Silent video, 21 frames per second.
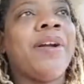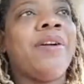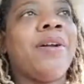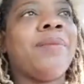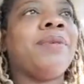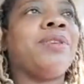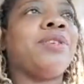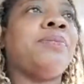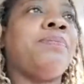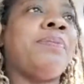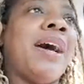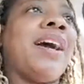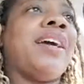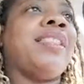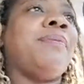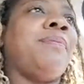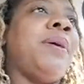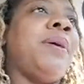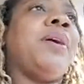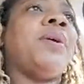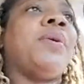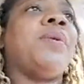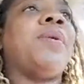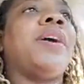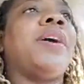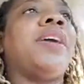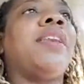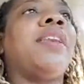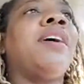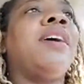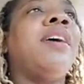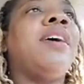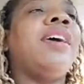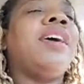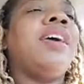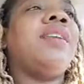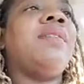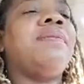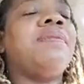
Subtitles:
they are able to buy the Bitcoin.